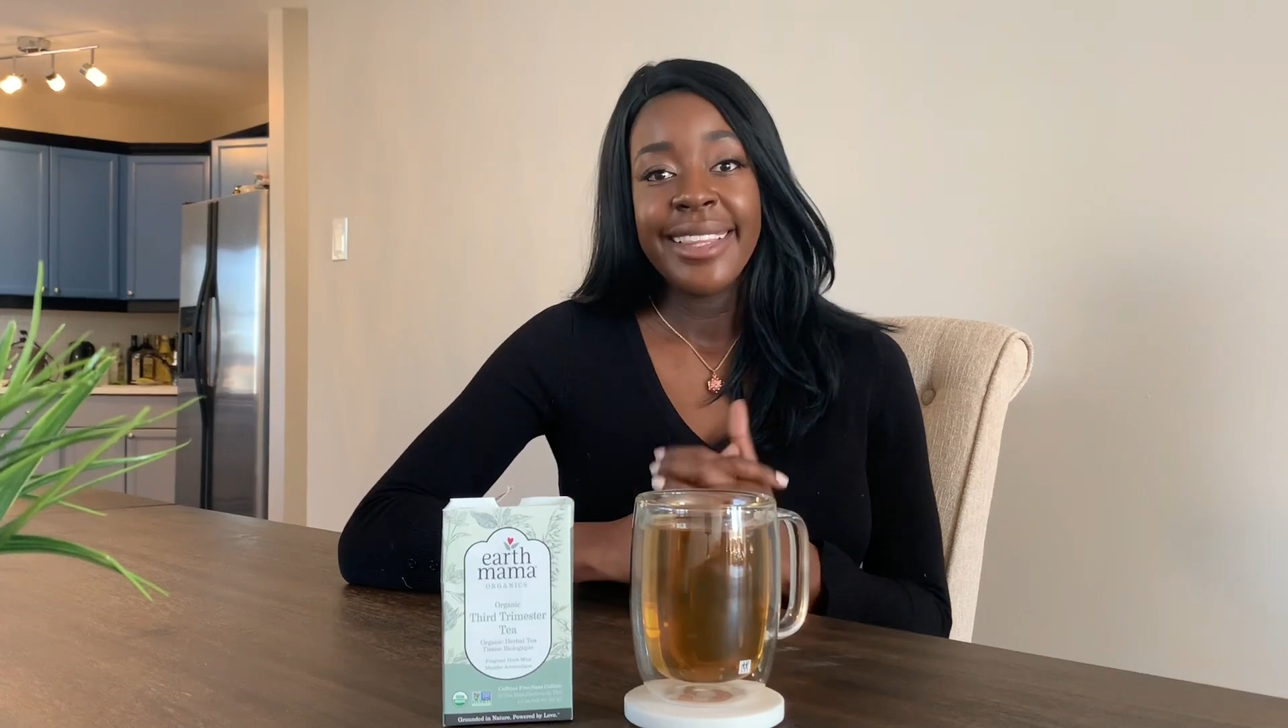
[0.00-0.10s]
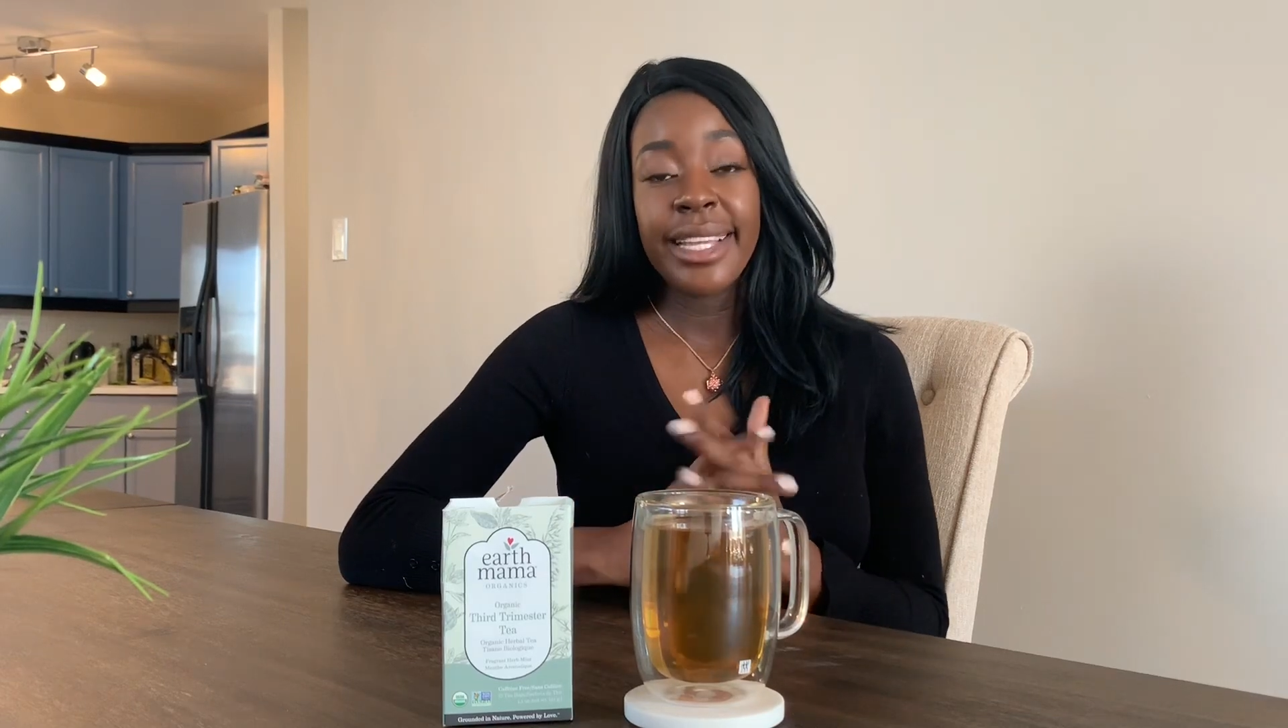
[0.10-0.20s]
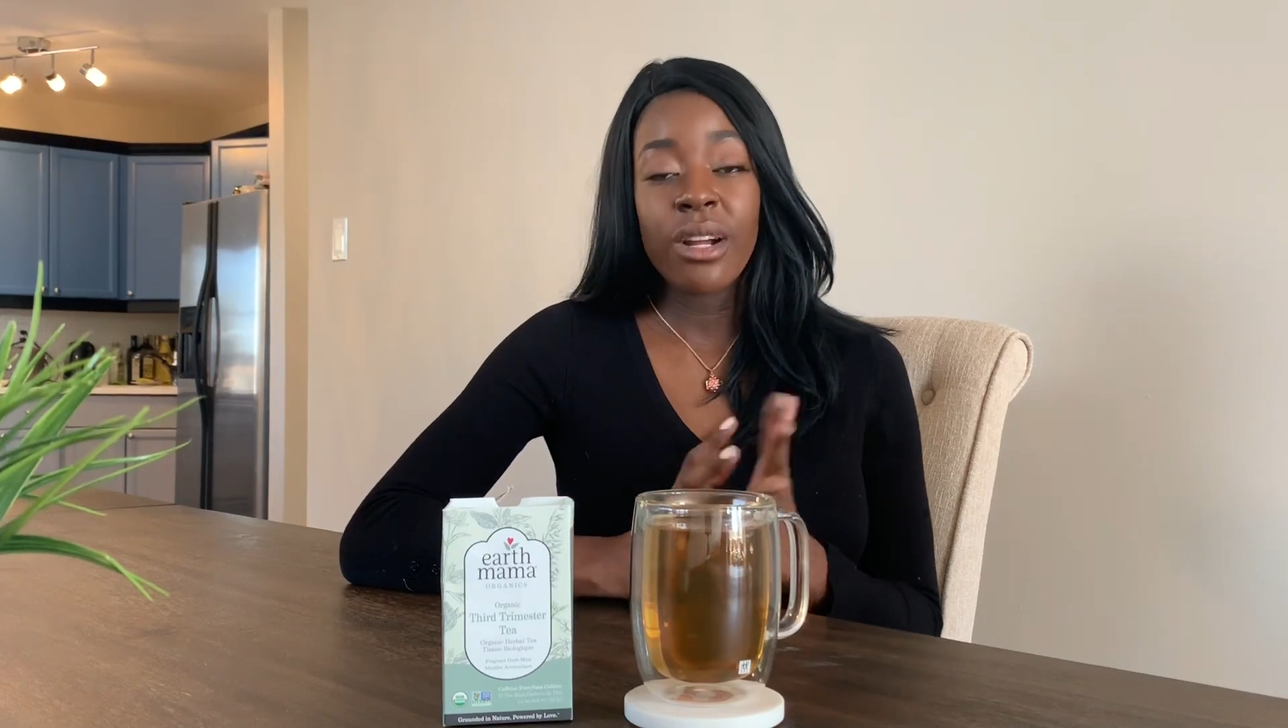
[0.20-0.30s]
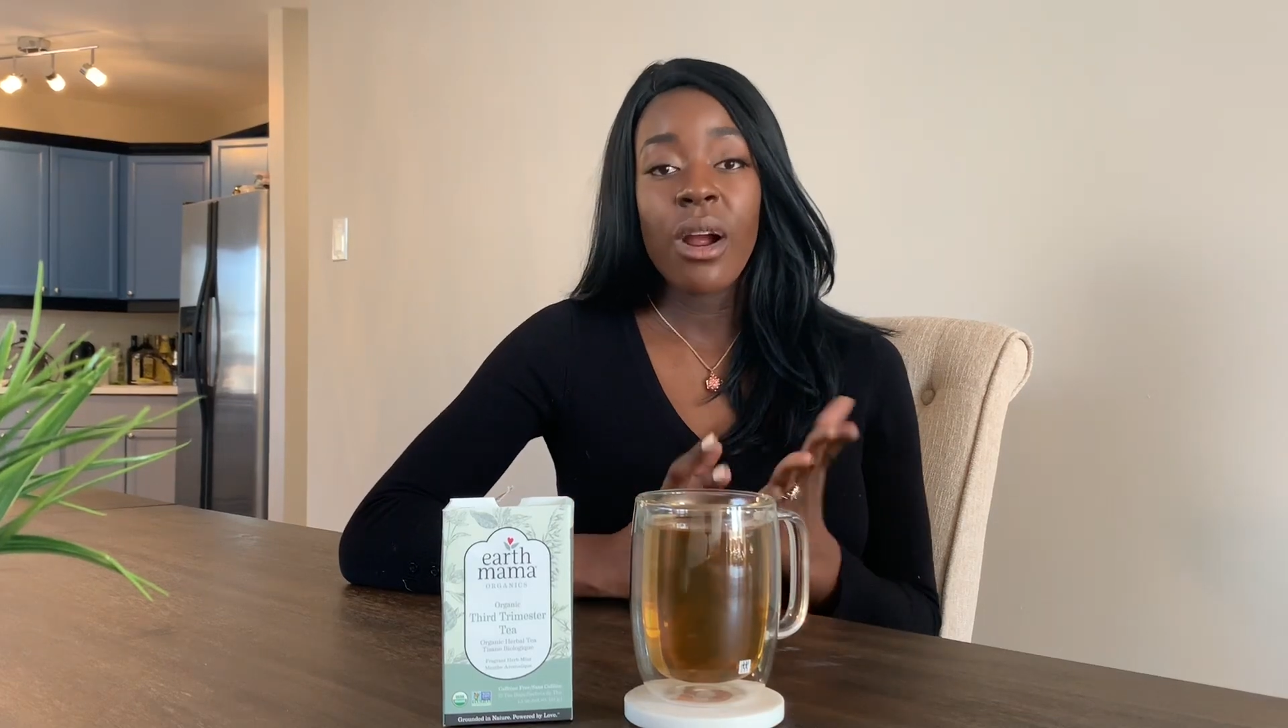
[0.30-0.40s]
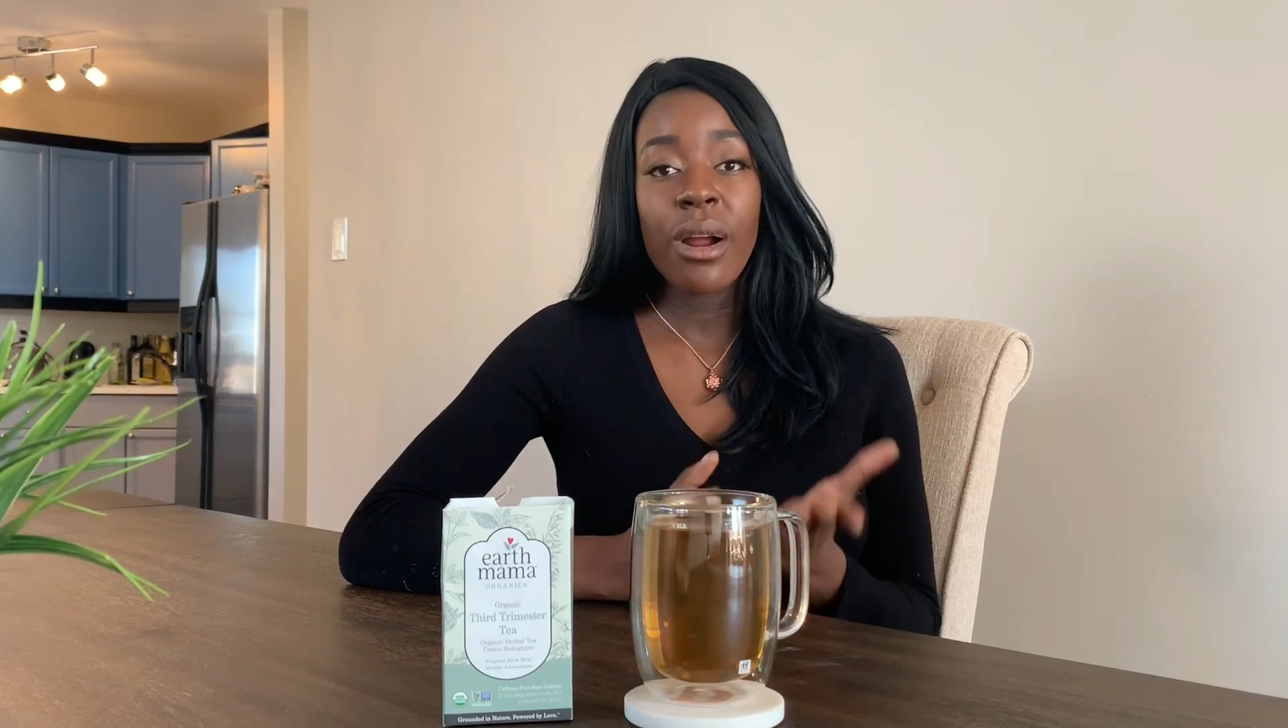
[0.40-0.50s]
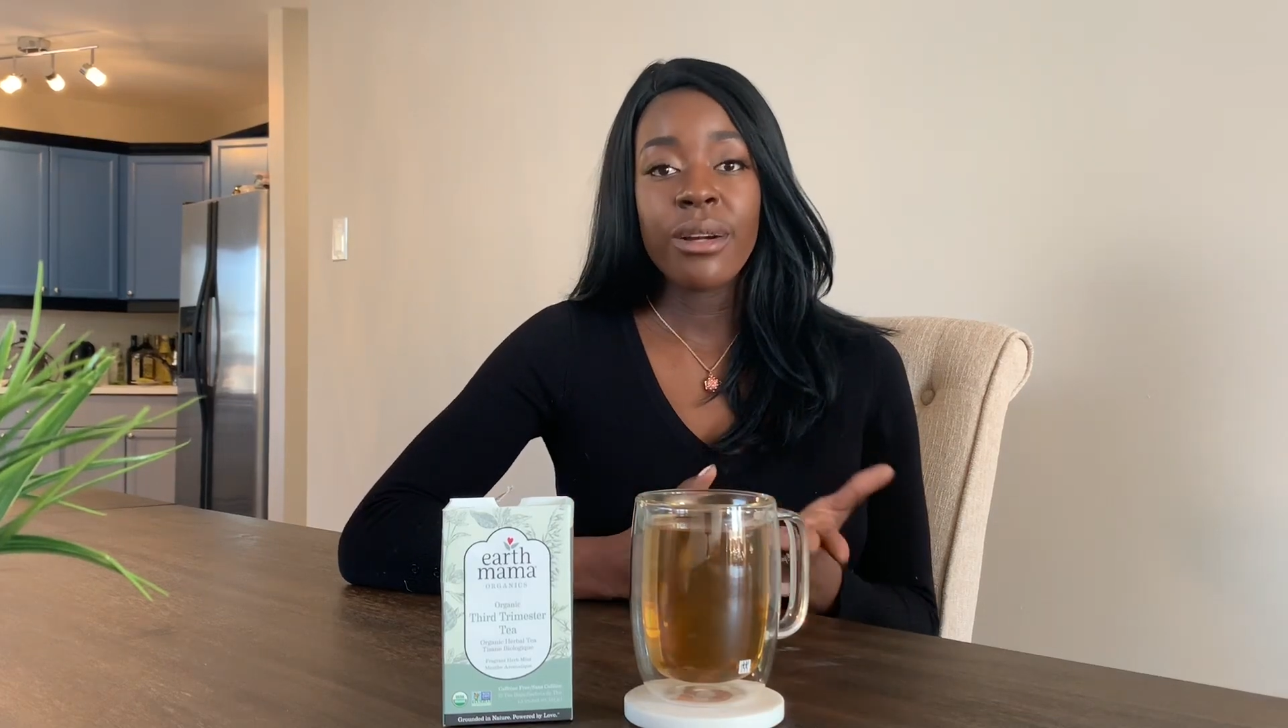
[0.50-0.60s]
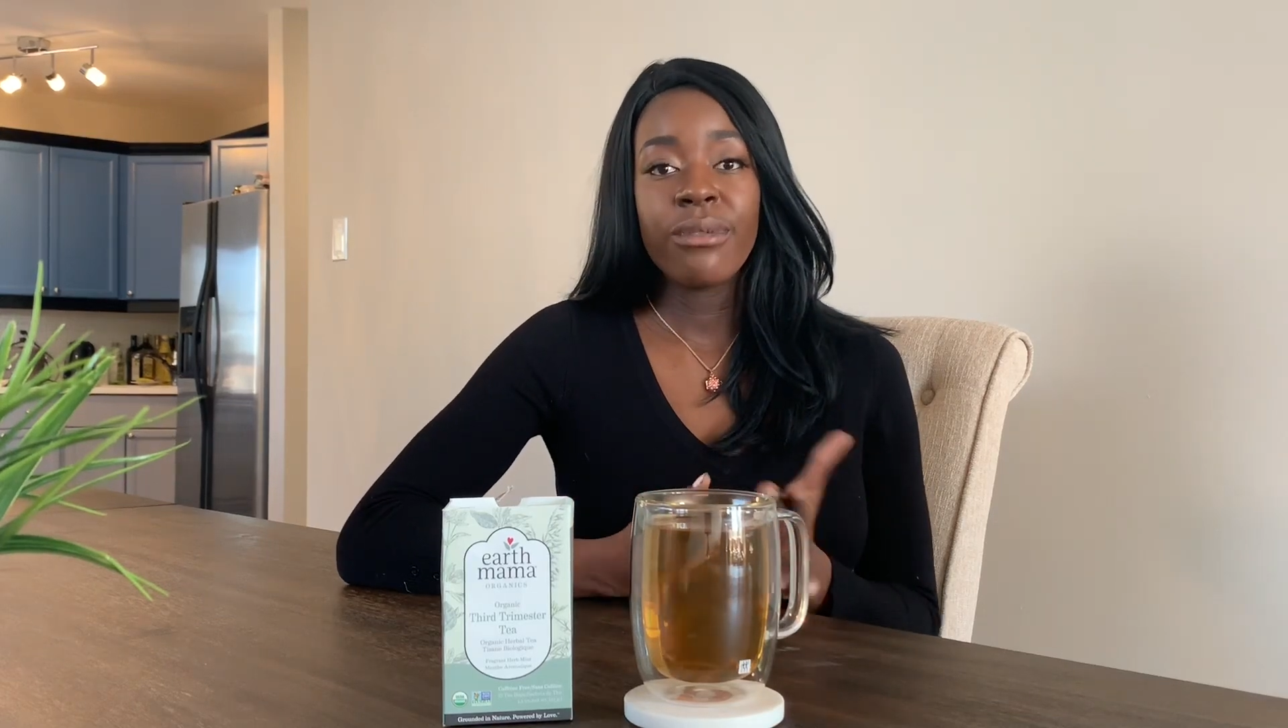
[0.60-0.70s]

There are